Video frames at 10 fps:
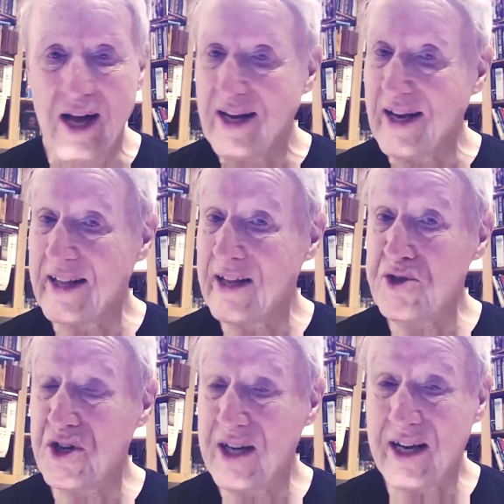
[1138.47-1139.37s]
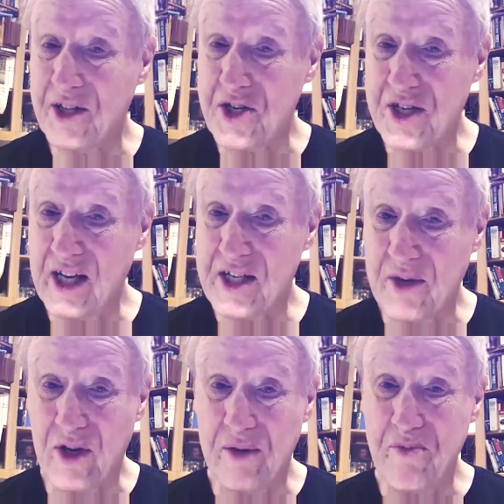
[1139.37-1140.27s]
Now, those are not the states that
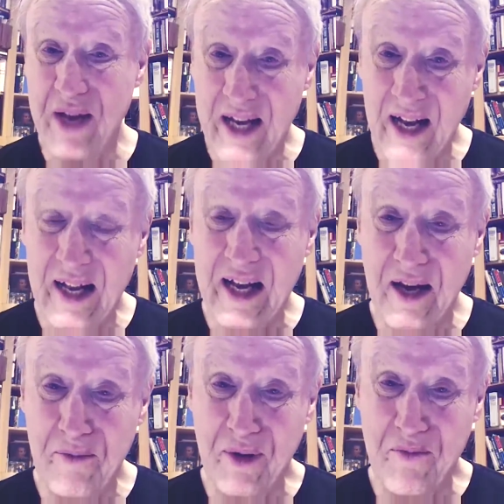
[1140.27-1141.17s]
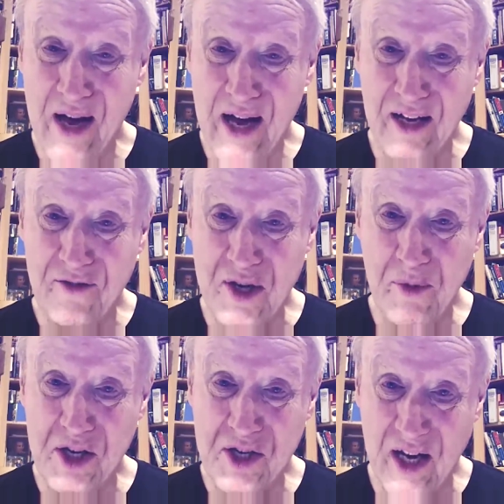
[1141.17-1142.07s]
would immediately come to mind if
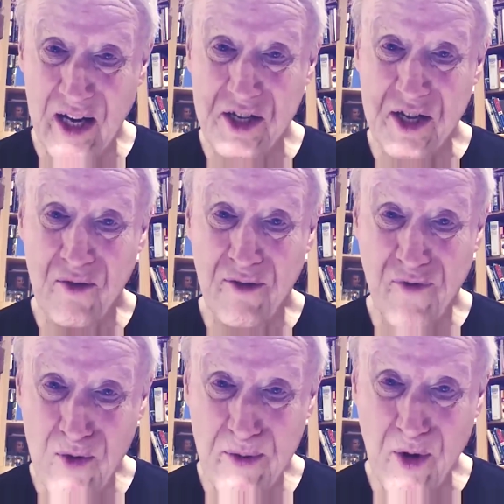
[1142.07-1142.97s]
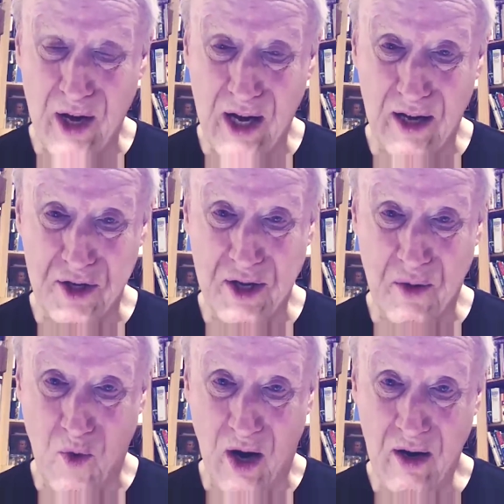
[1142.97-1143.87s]
somebody said, is there reform going on
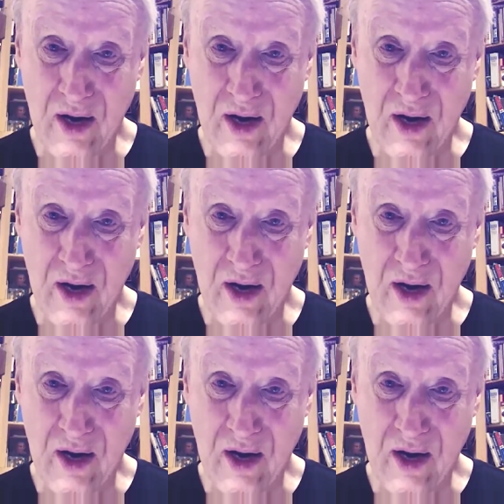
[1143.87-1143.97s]
somewhere?